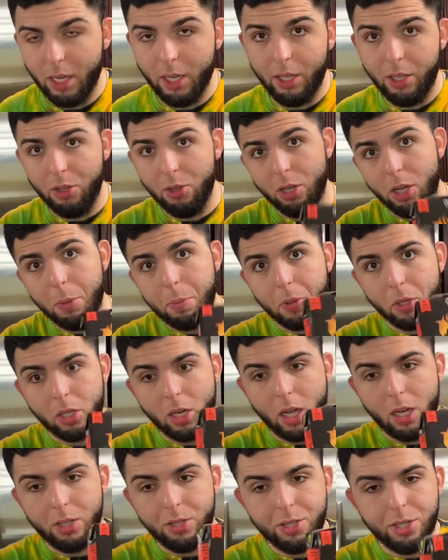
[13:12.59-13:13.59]
You up your
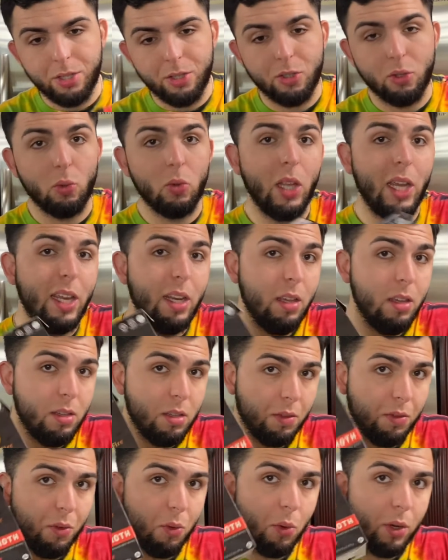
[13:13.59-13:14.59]
collagen. So ladies,
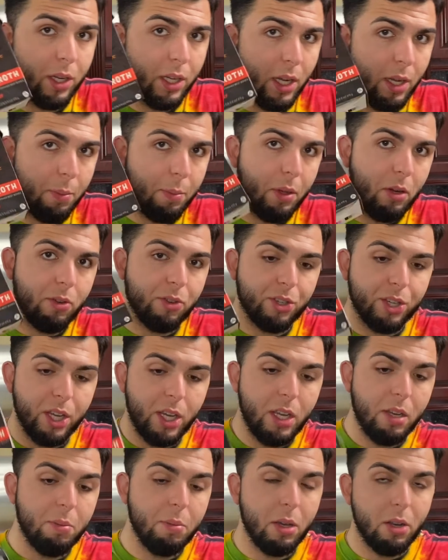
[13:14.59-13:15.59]
if you want to get better
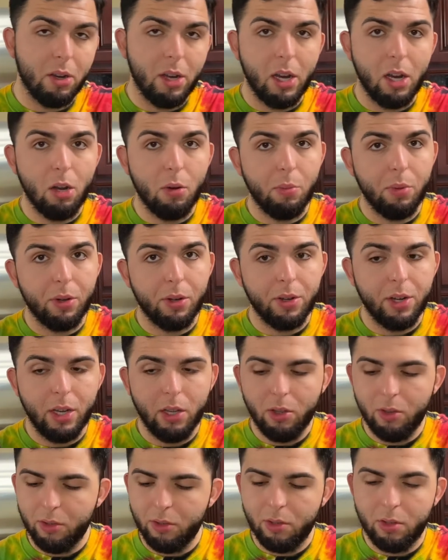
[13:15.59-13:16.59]
skin, better hair, better
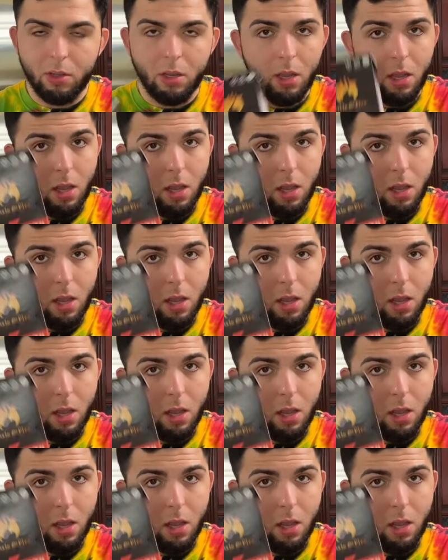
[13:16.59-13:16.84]
nails,